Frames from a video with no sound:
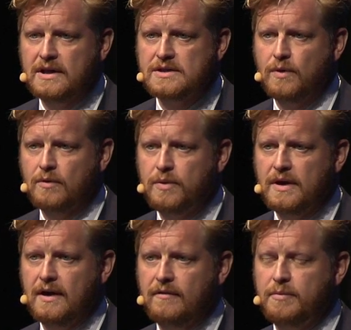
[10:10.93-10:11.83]
It's what
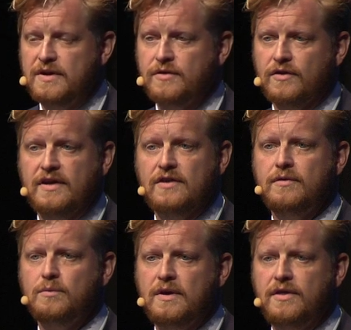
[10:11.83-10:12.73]
we have been
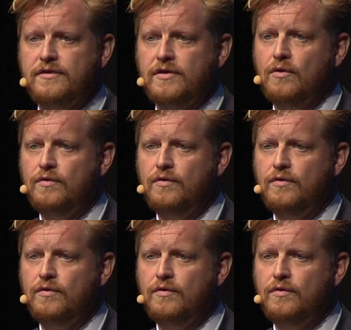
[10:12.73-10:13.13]
successful with so